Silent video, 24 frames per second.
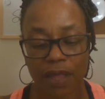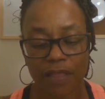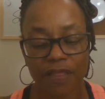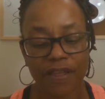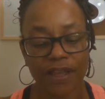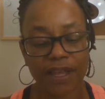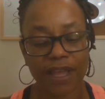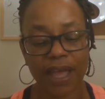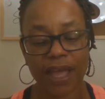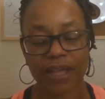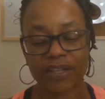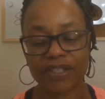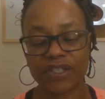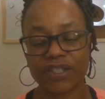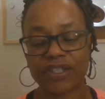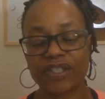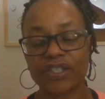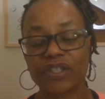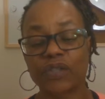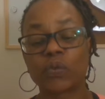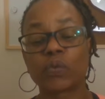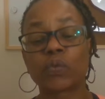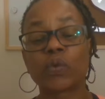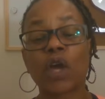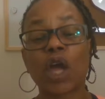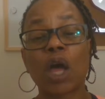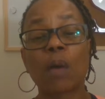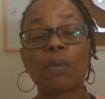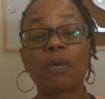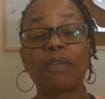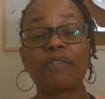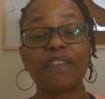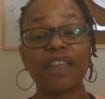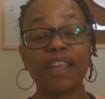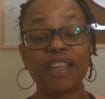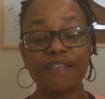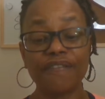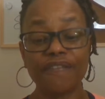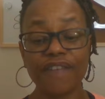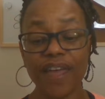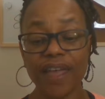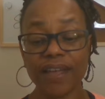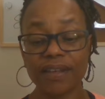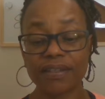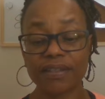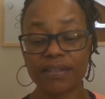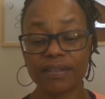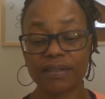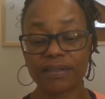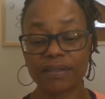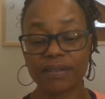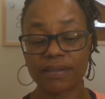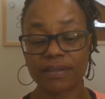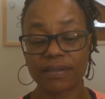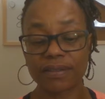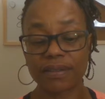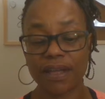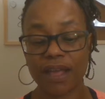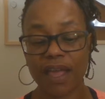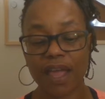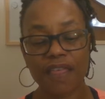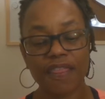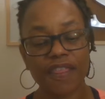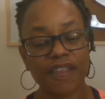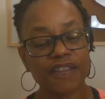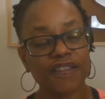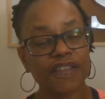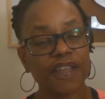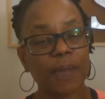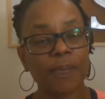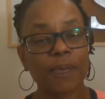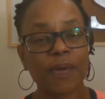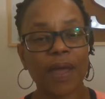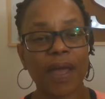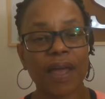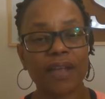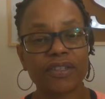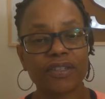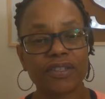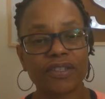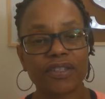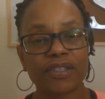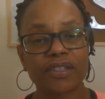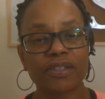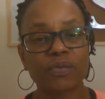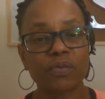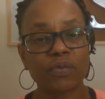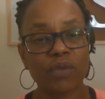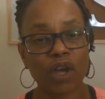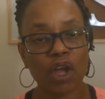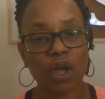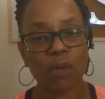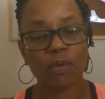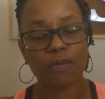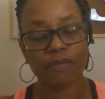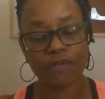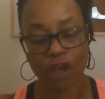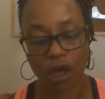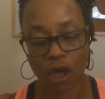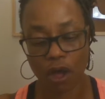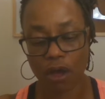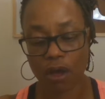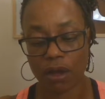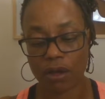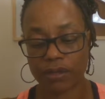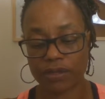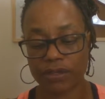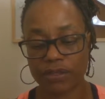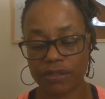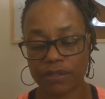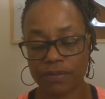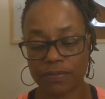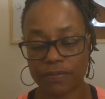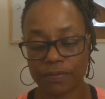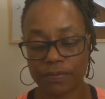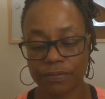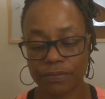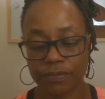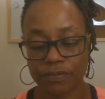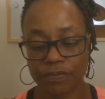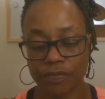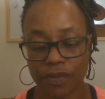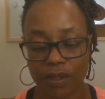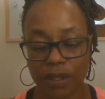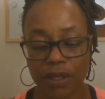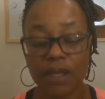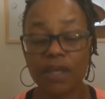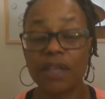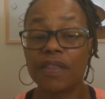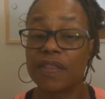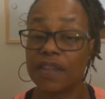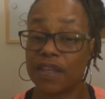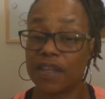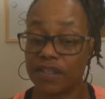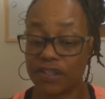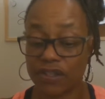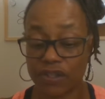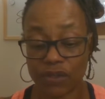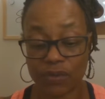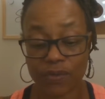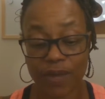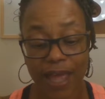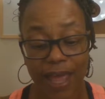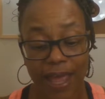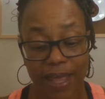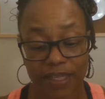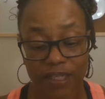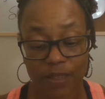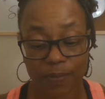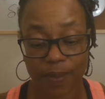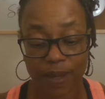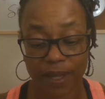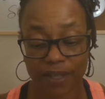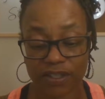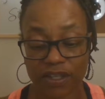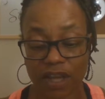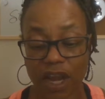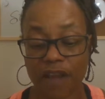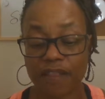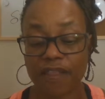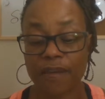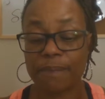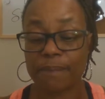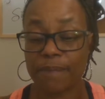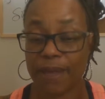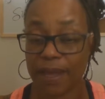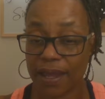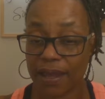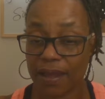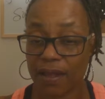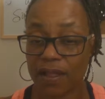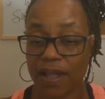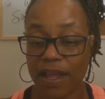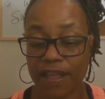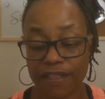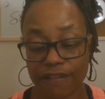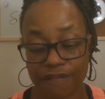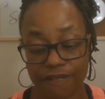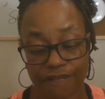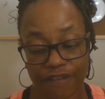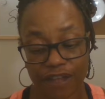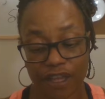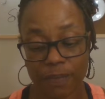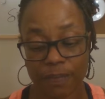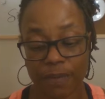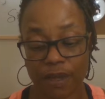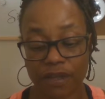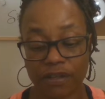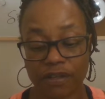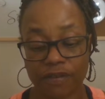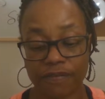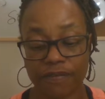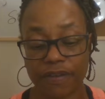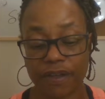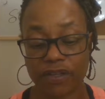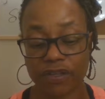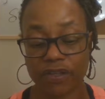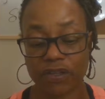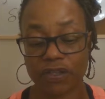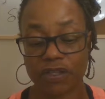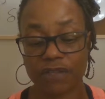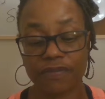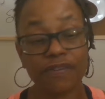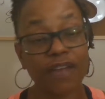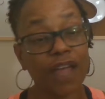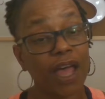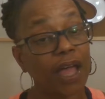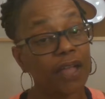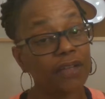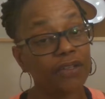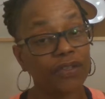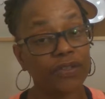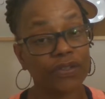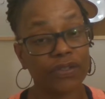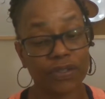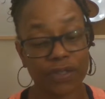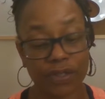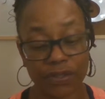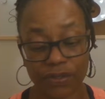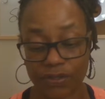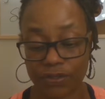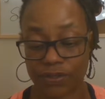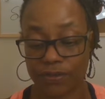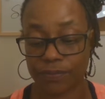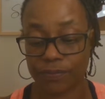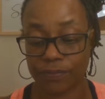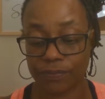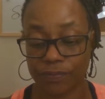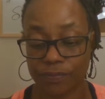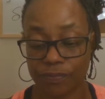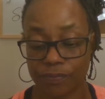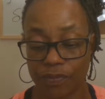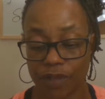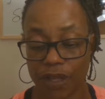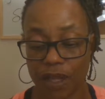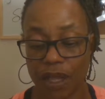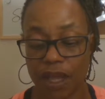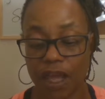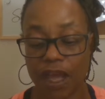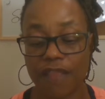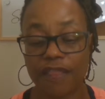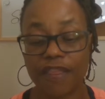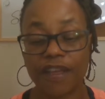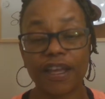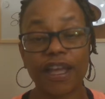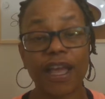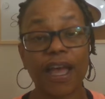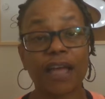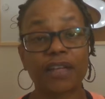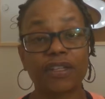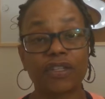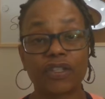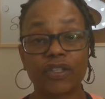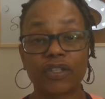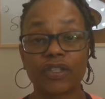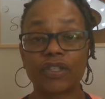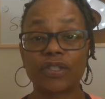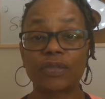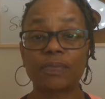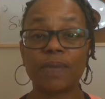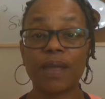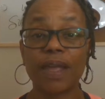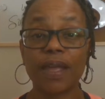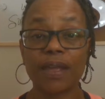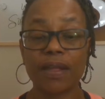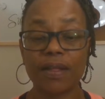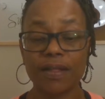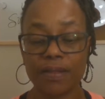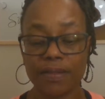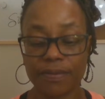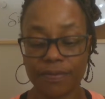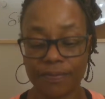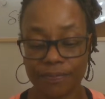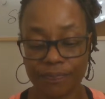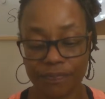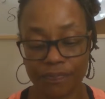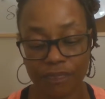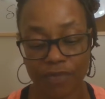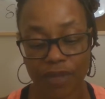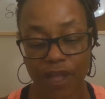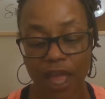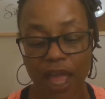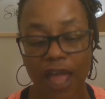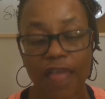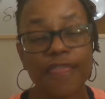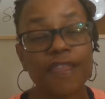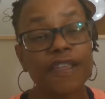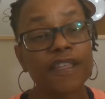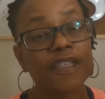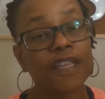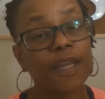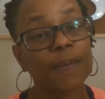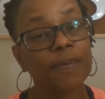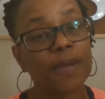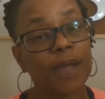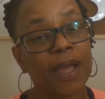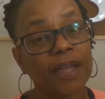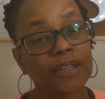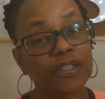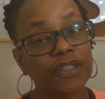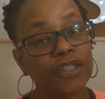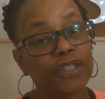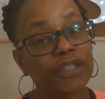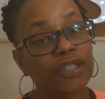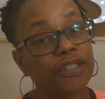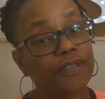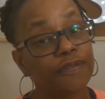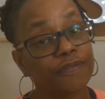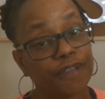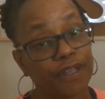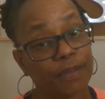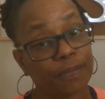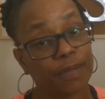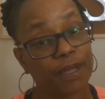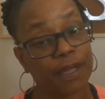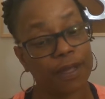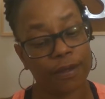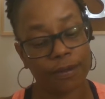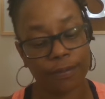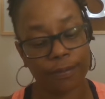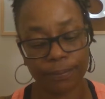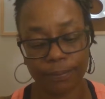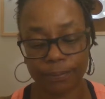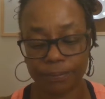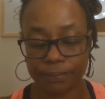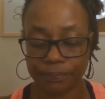The conscious is the realm of effect. The subconscious is the realm of cause. These two aspects are the male and the female divisions of consciousness. The conscious is male. The subconscious is female.